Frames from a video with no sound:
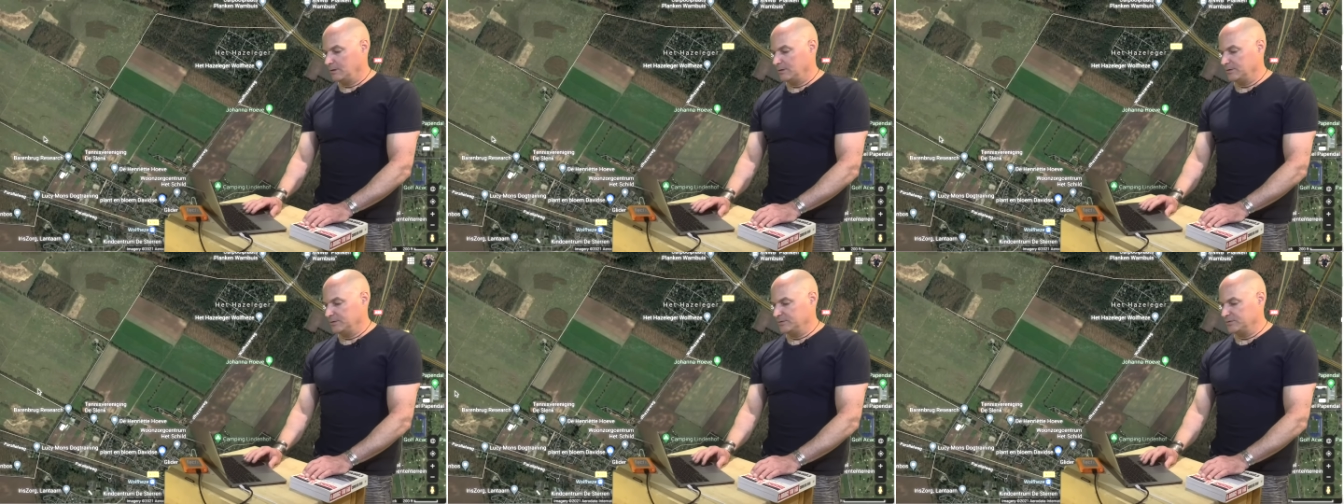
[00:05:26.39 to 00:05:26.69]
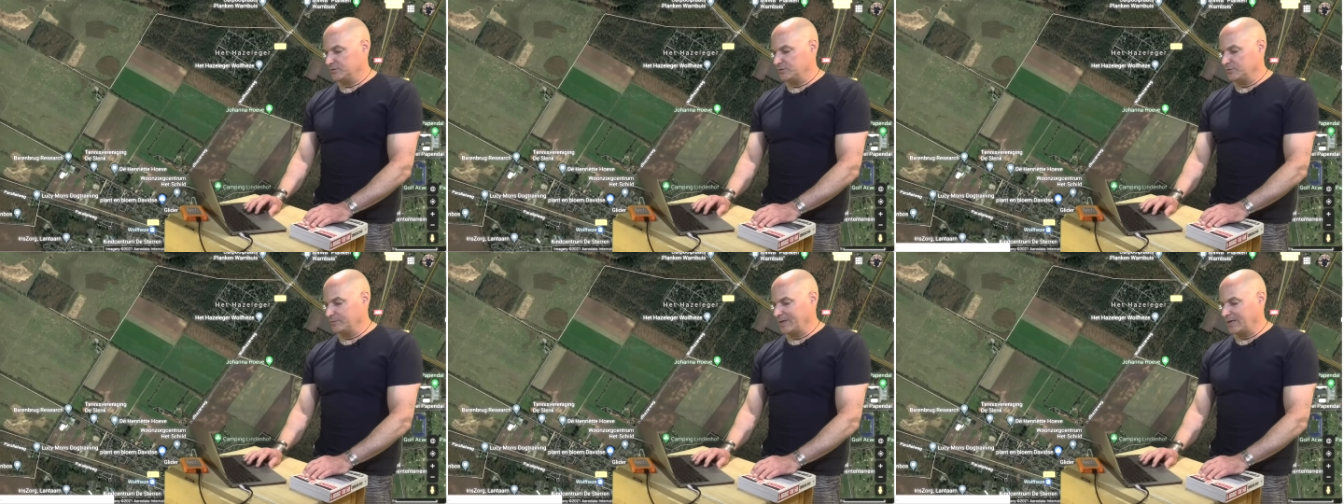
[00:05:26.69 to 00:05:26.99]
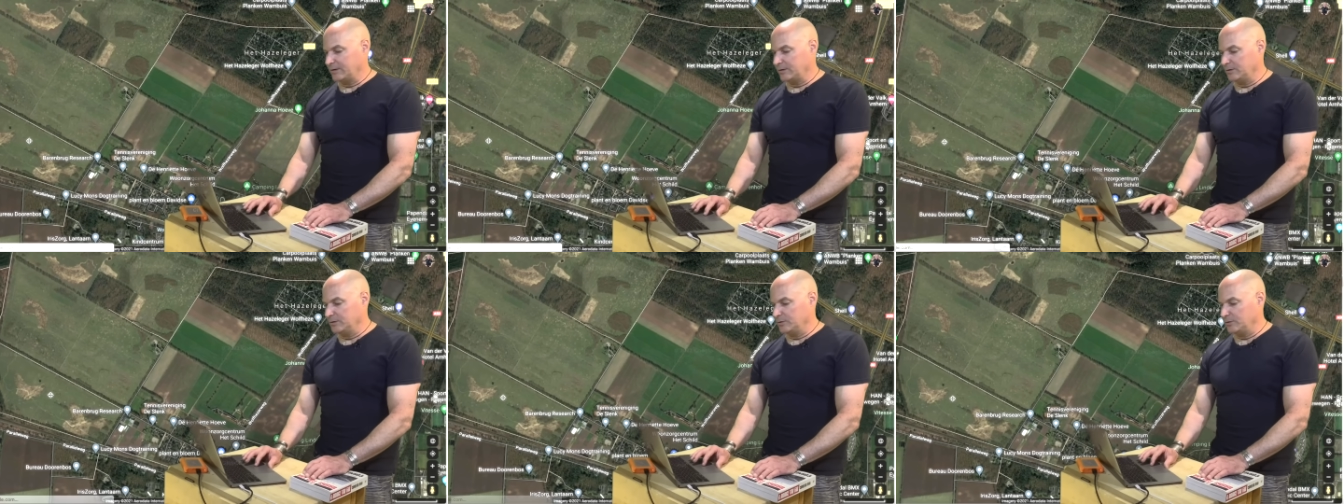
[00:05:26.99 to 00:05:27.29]
Zoom out
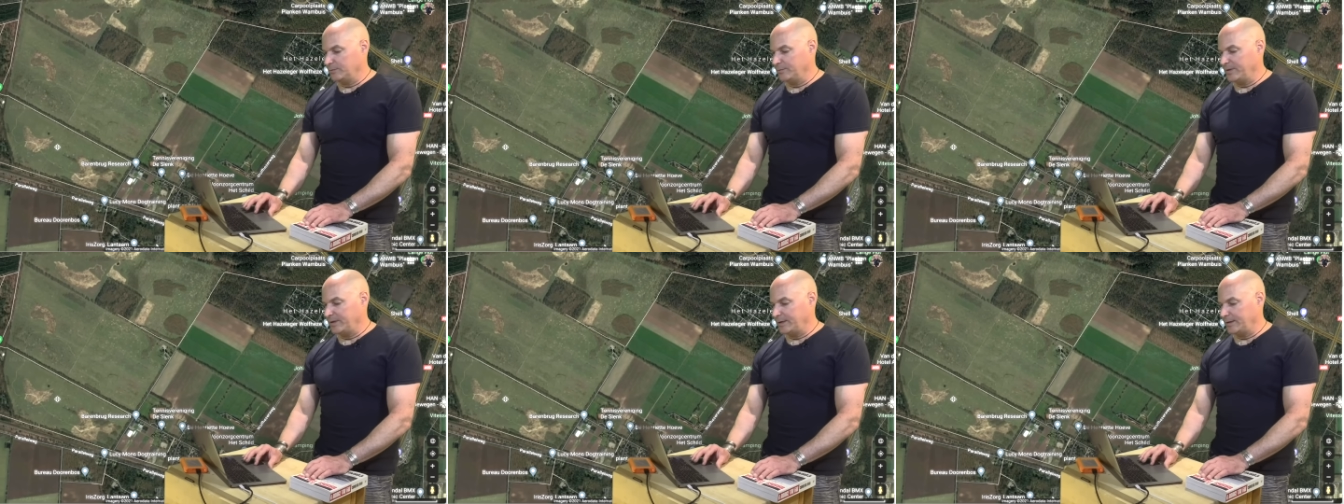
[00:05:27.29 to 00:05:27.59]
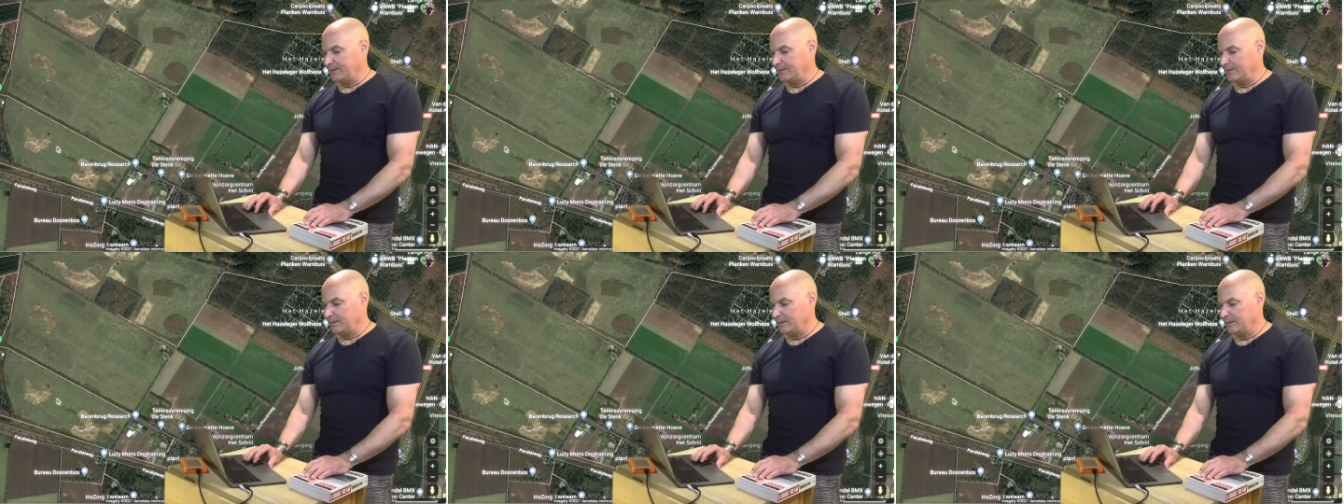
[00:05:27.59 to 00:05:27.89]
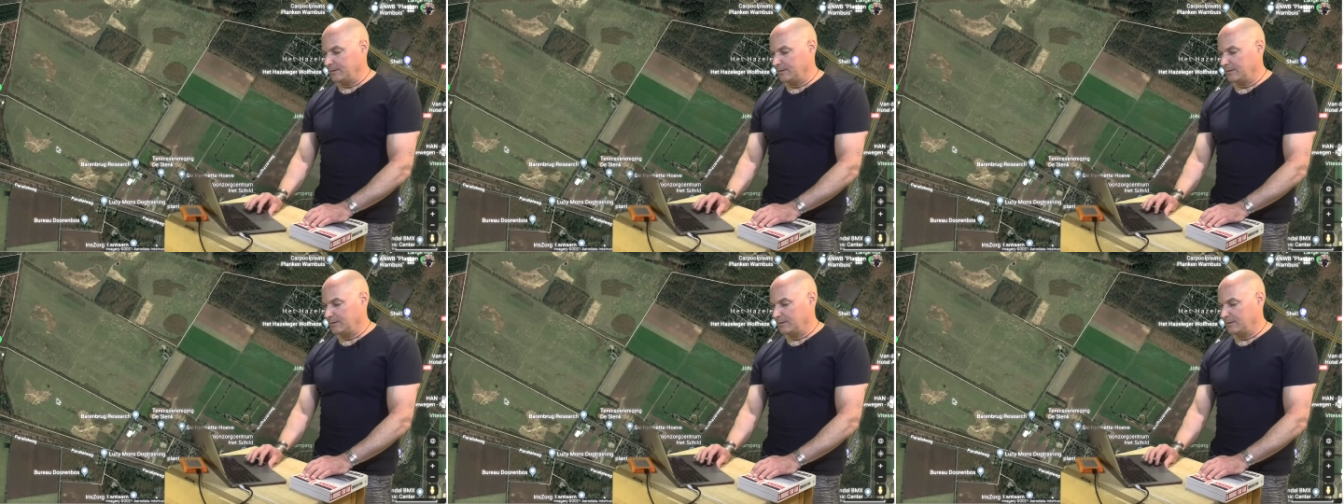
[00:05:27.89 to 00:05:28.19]
a little bit
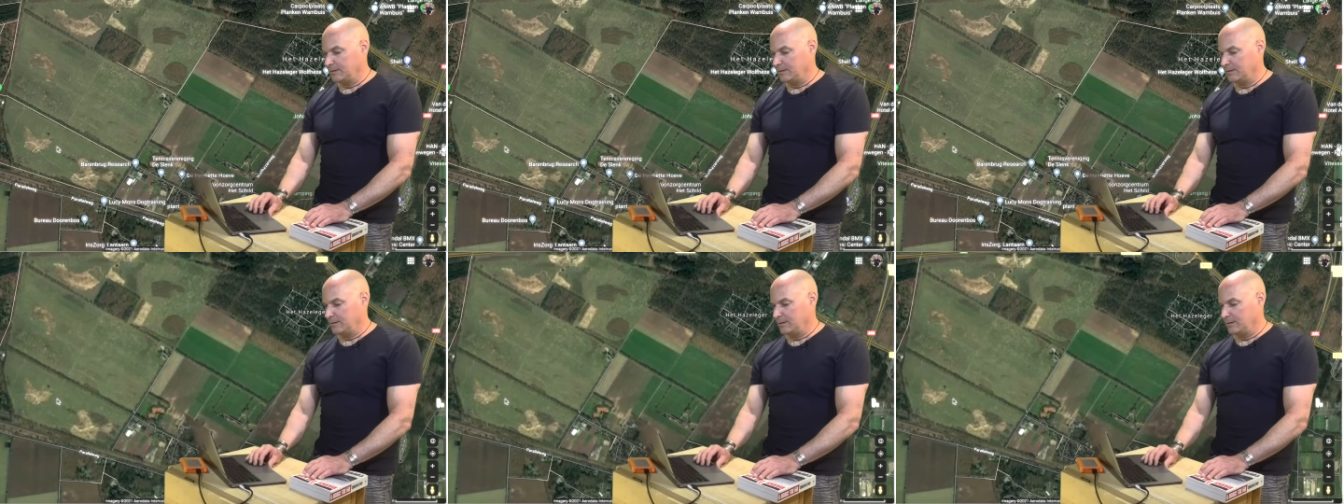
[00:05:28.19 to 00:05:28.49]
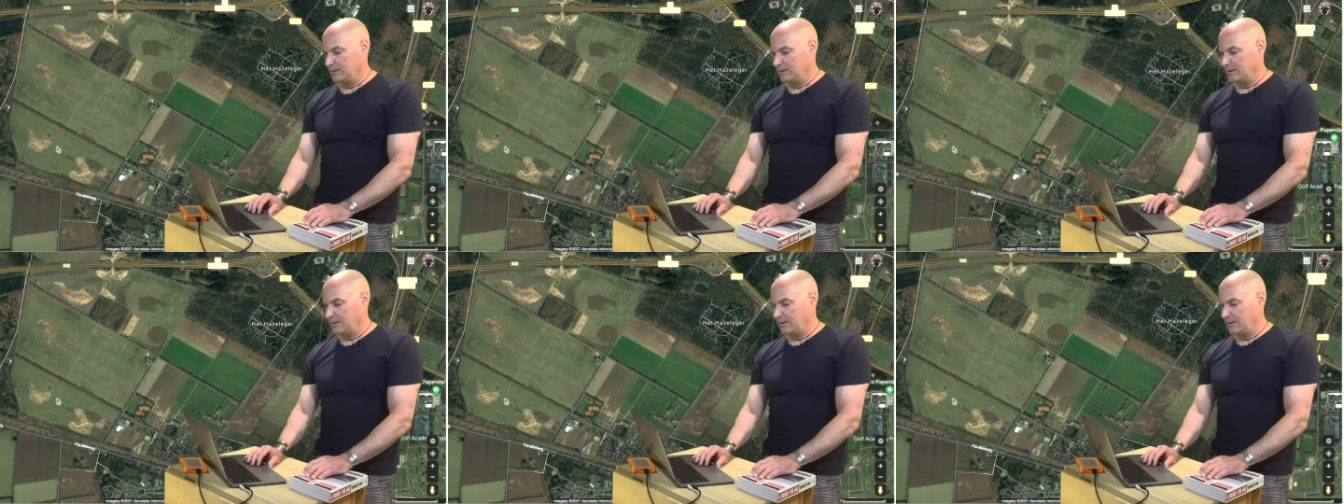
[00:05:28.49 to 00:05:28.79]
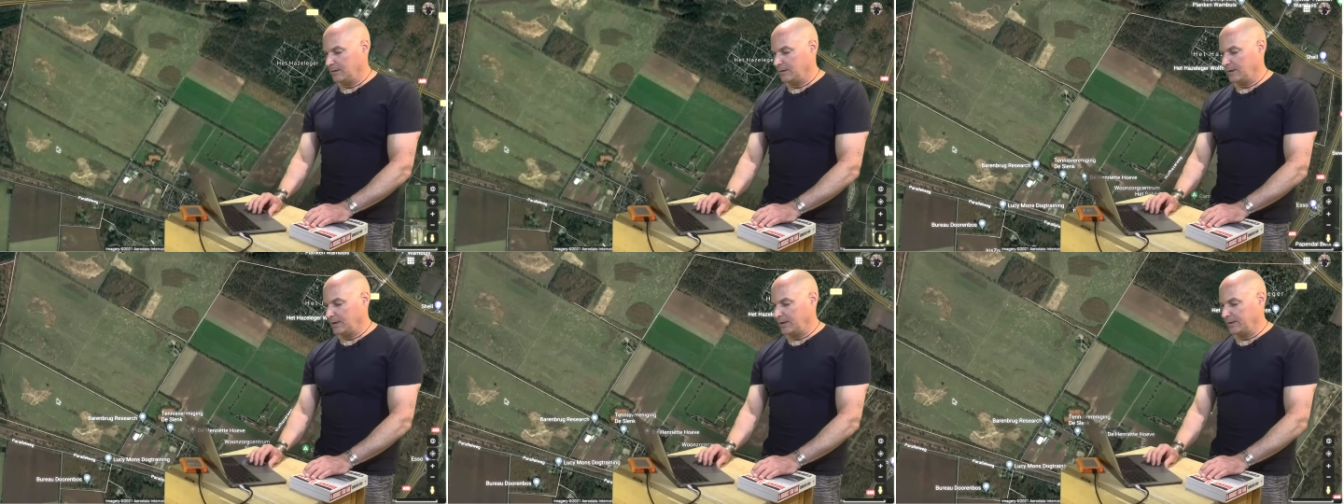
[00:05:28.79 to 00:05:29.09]

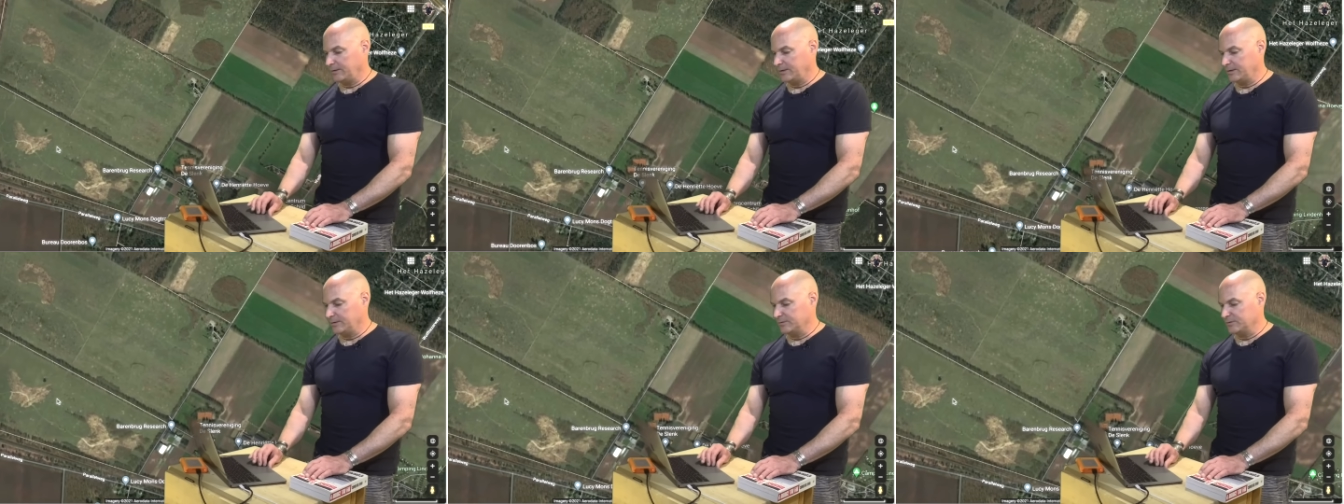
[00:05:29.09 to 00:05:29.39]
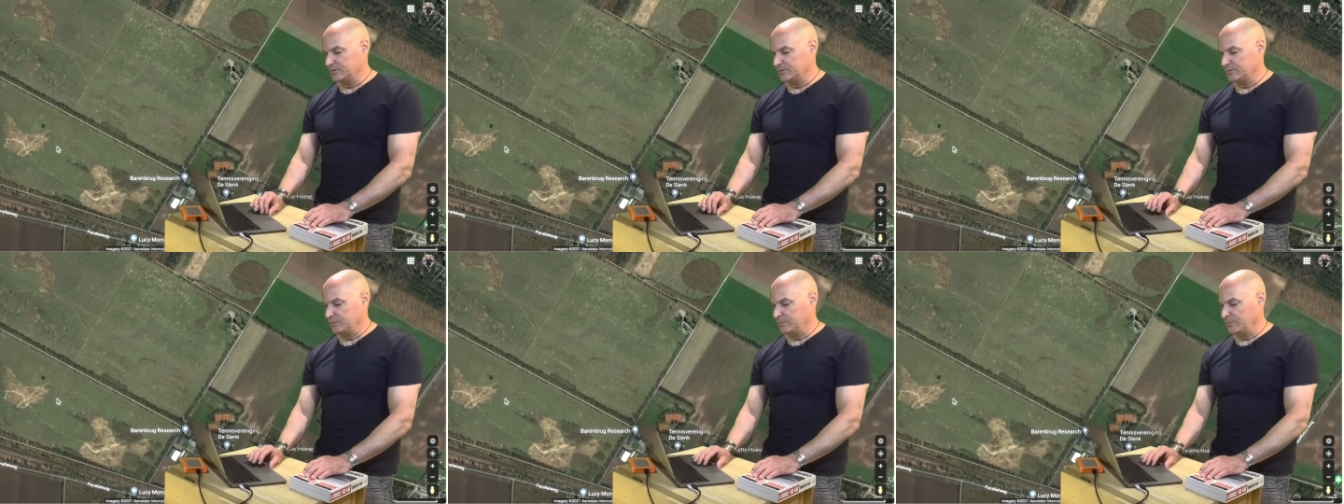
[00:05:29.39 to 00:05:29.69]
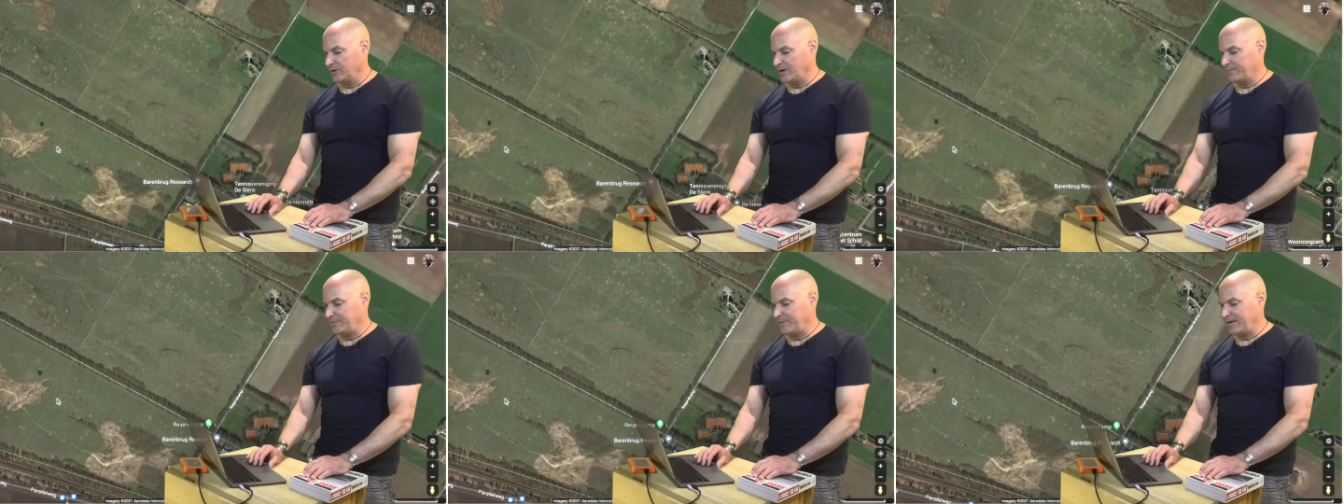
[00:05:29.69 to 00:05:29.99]
and then zoom
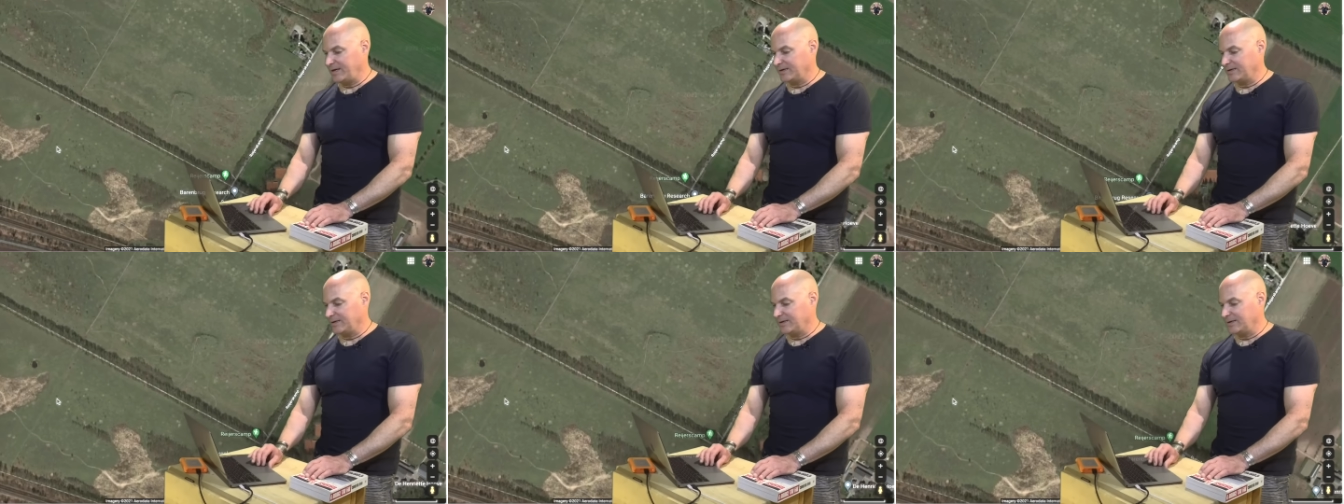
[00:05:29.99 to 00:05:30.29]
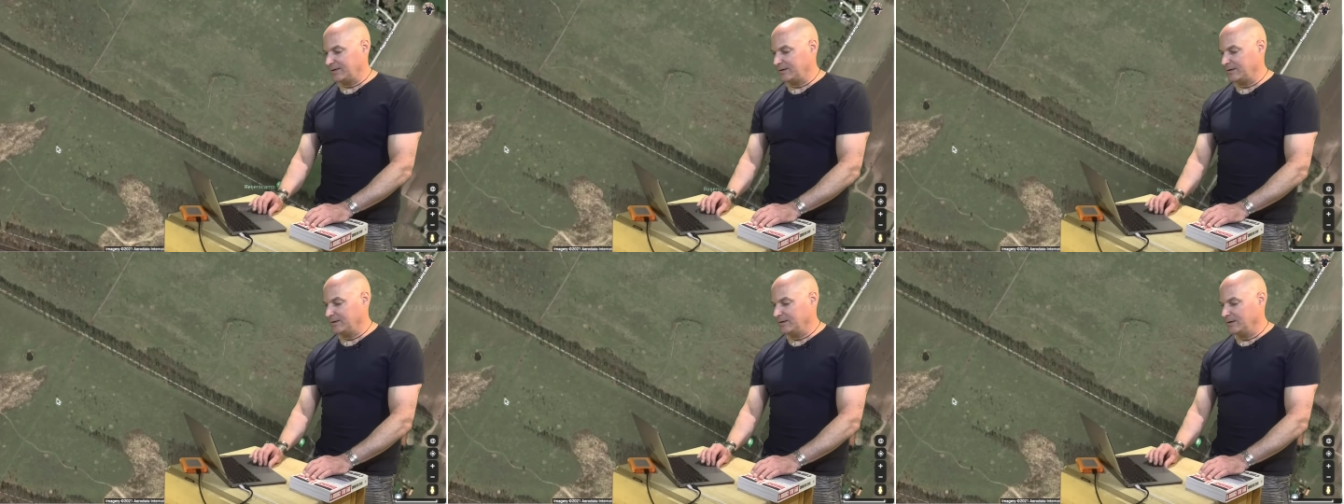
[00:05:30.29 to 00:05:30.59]
right back in.